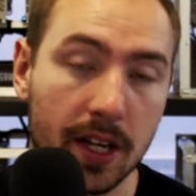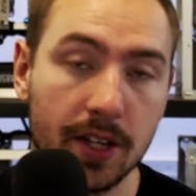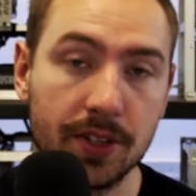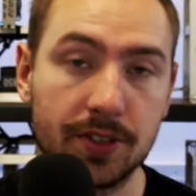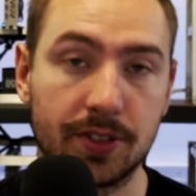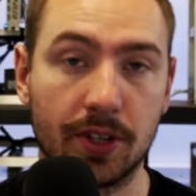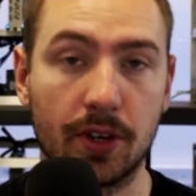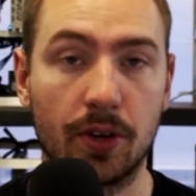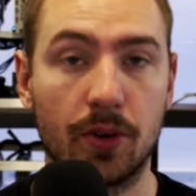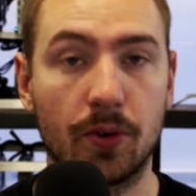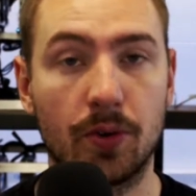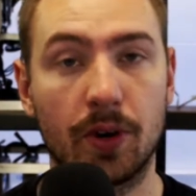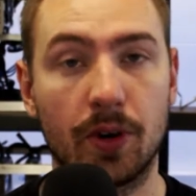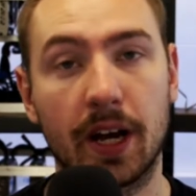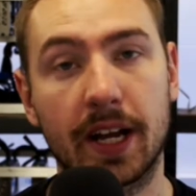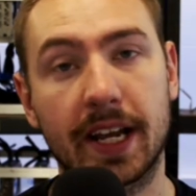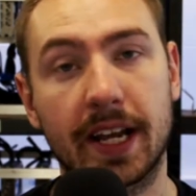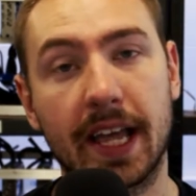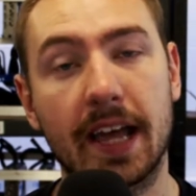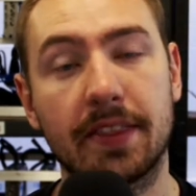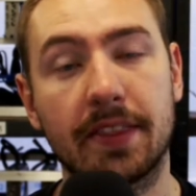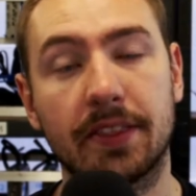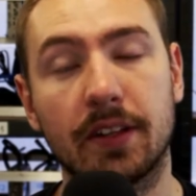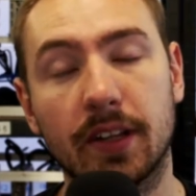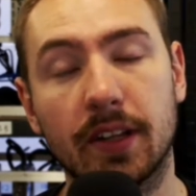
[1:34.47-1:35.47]
So
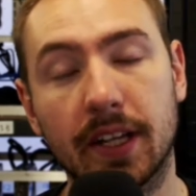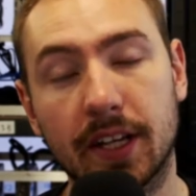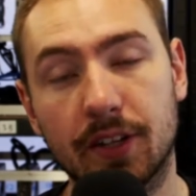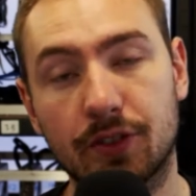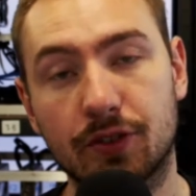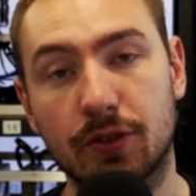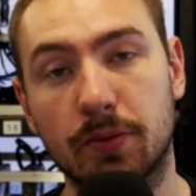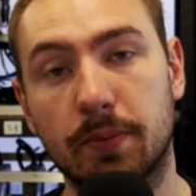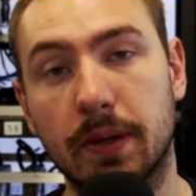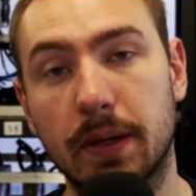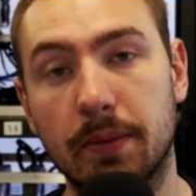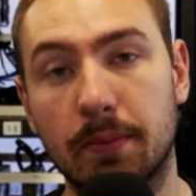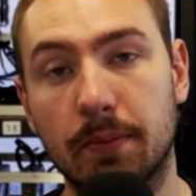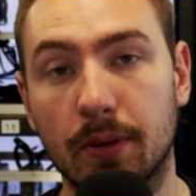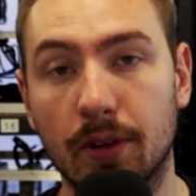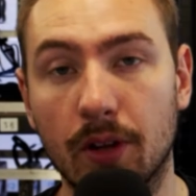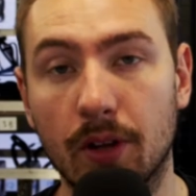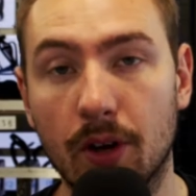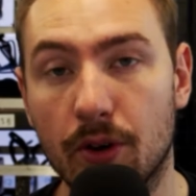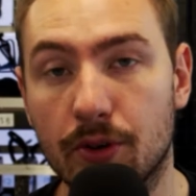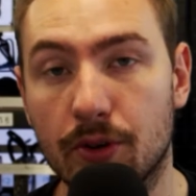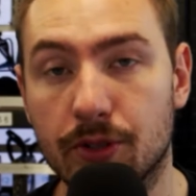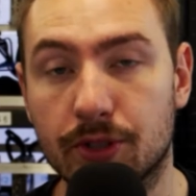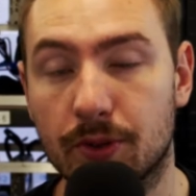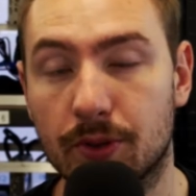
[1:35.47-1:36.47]
again, the links will be
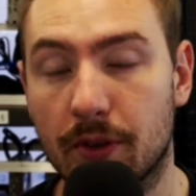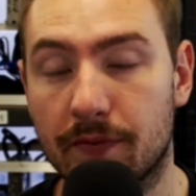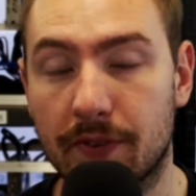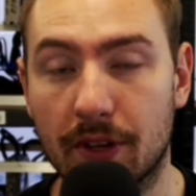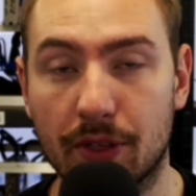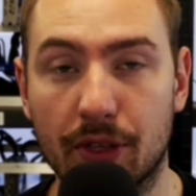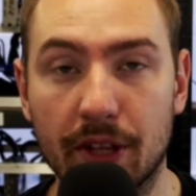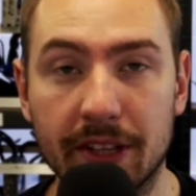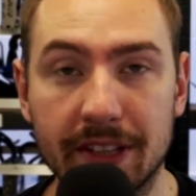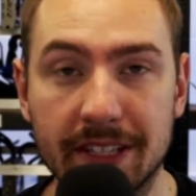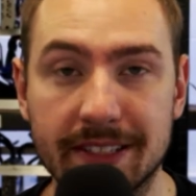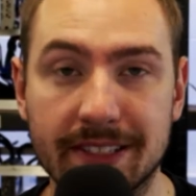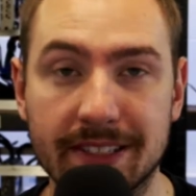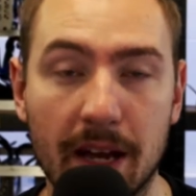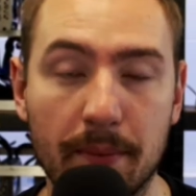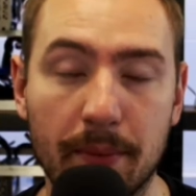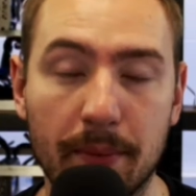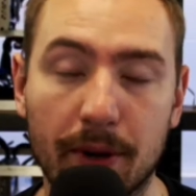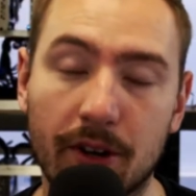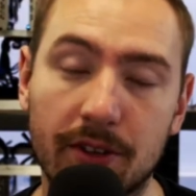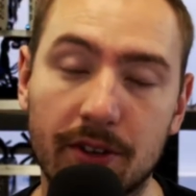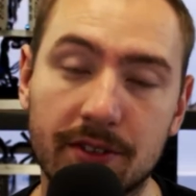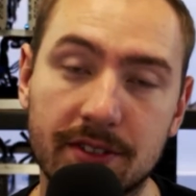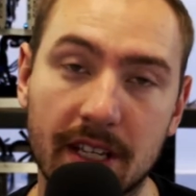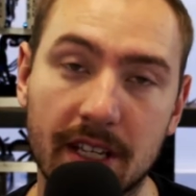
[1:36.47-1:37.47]
below, so if you think this type of
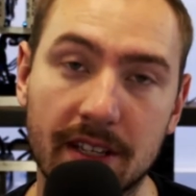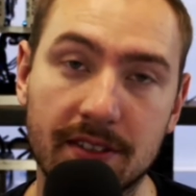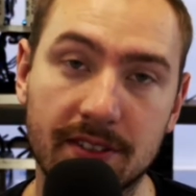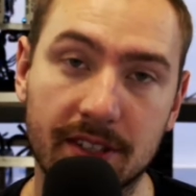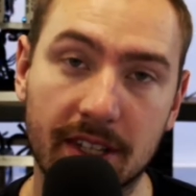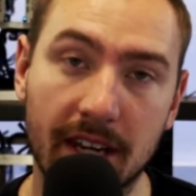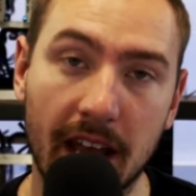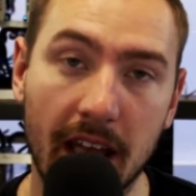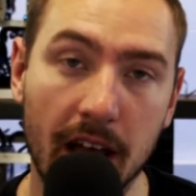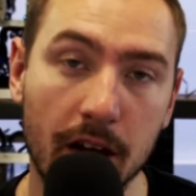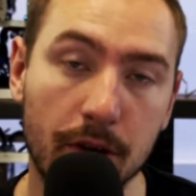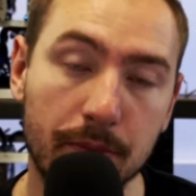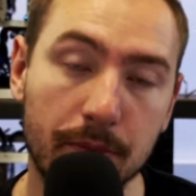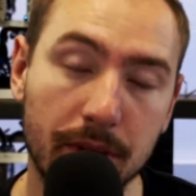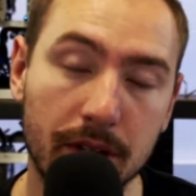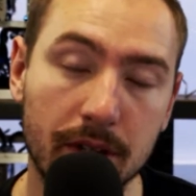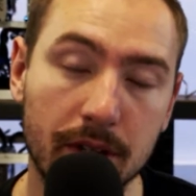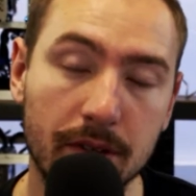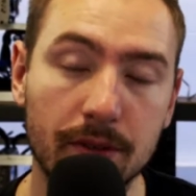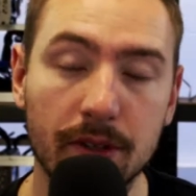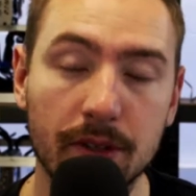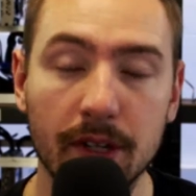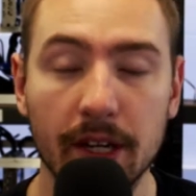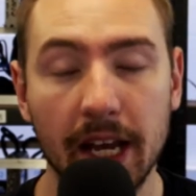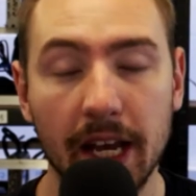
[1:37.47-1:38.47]
content is going to help
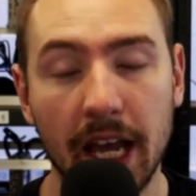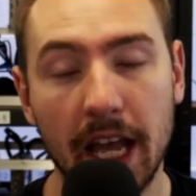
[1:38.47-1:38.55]
you,